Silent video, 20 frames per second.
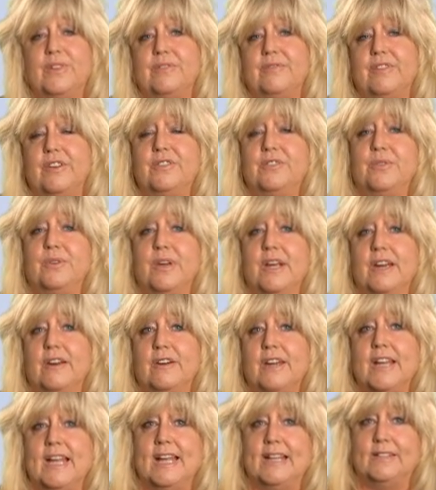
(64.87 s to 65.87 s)
the front door
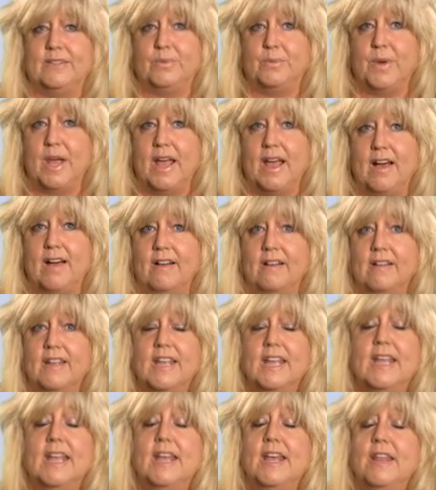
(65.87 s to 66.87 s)
area as well.
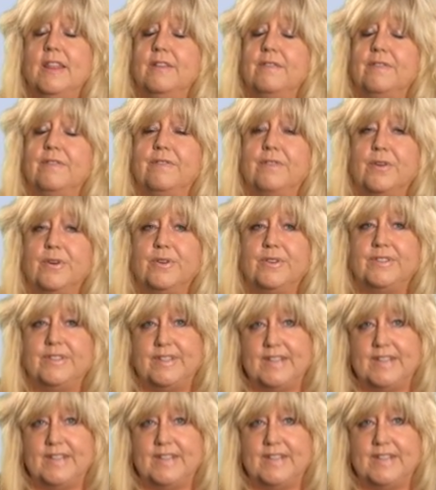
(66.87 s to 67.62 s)
First